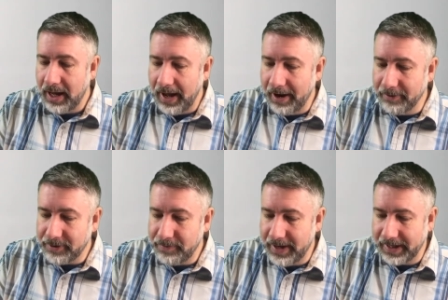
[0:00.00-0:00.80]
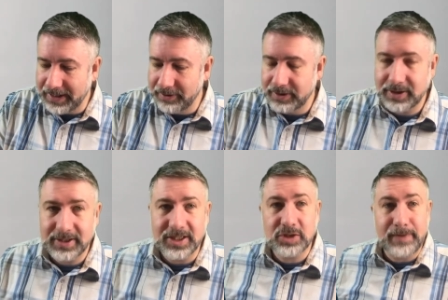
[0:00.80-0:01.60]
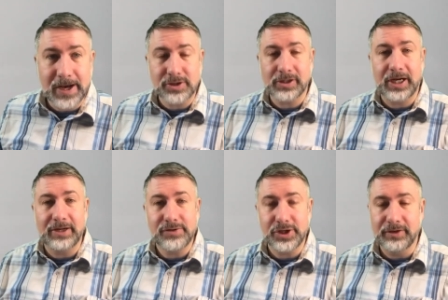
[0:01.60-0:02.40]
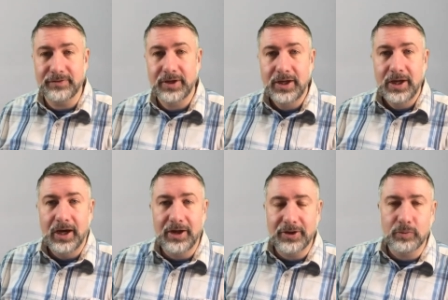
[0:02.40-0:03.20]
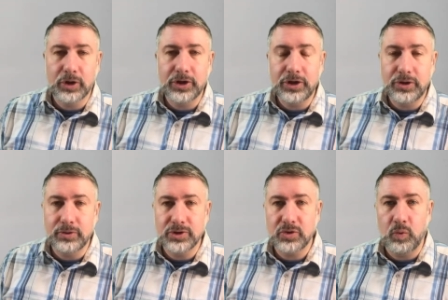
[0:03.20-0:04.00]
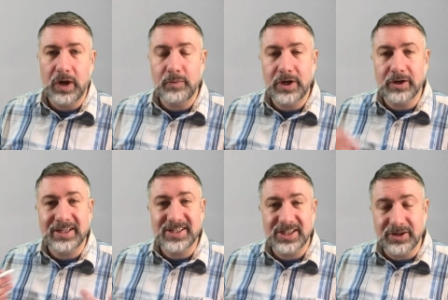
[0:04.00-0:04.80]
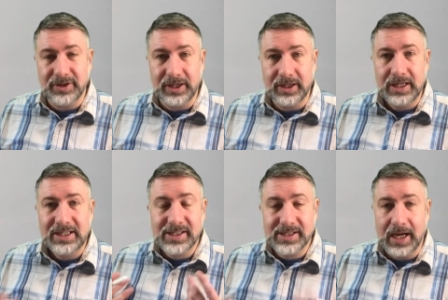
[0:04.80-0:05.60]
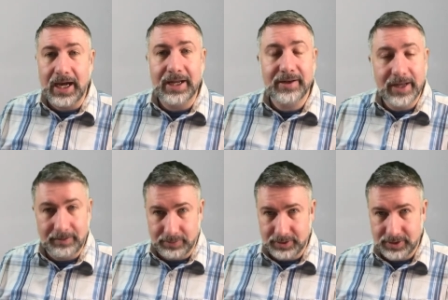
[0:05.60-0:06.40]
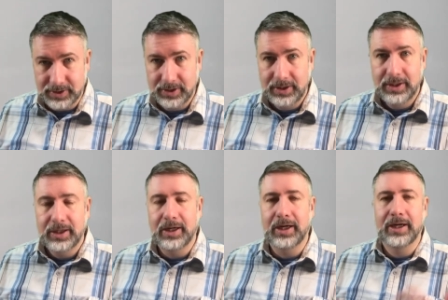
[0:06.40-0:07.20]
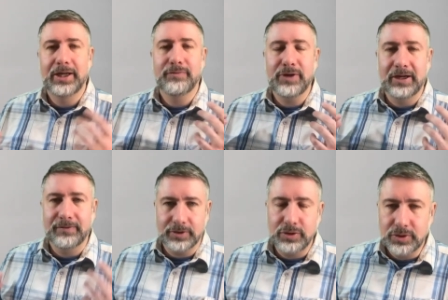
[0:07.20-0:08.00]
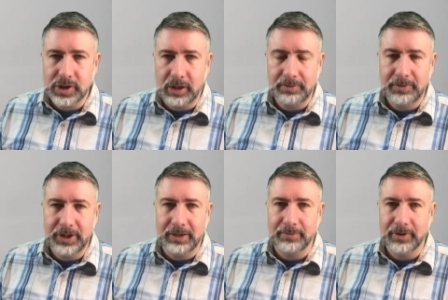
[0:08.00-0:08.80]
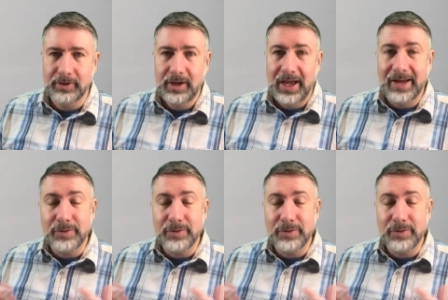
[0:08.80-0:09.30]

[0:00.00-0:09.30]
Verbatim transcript: arithmetic. Now this is a special kind of shift that we're going to use when we are considering signed numbers. If we have a 2's complement number and